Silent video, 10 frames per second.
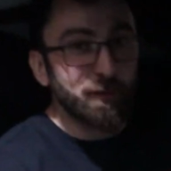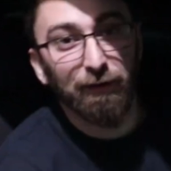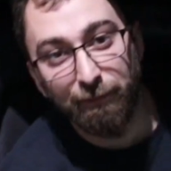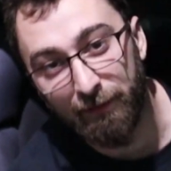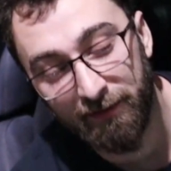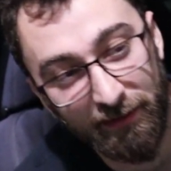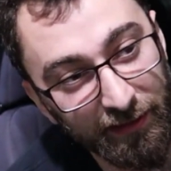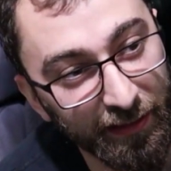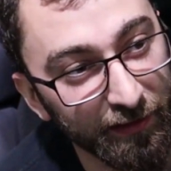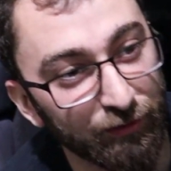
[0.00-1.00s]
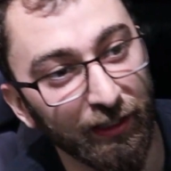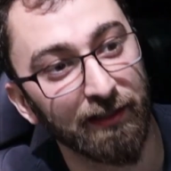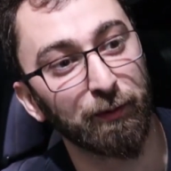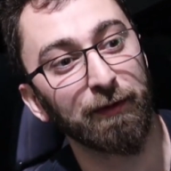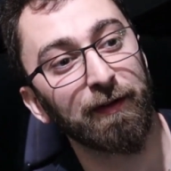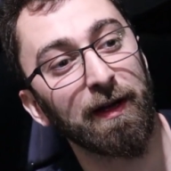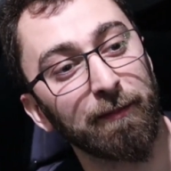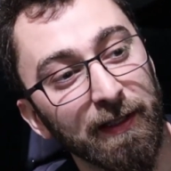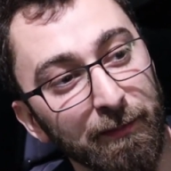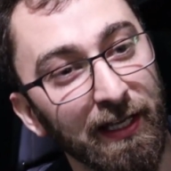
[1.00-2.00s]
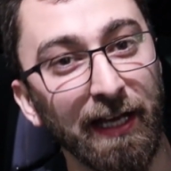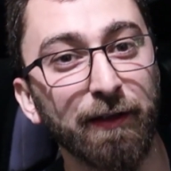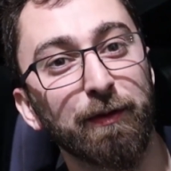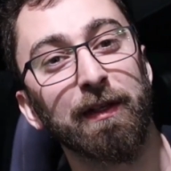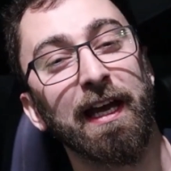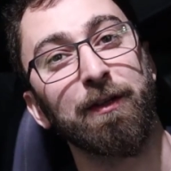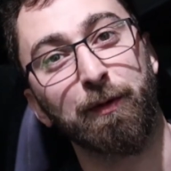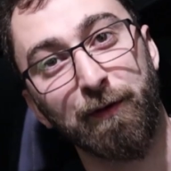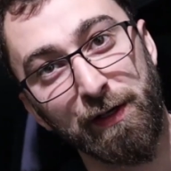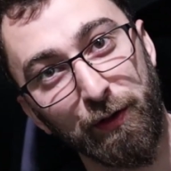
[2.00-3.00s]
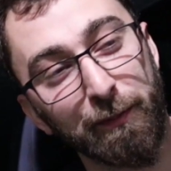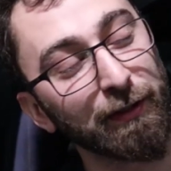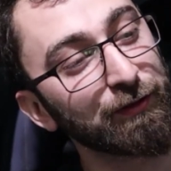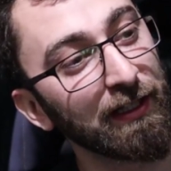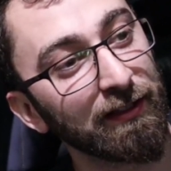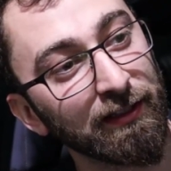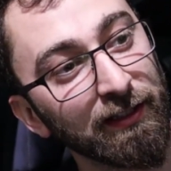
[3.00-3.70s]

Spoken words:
we've physically checked with a mechanical gauge, we've got oil pressure,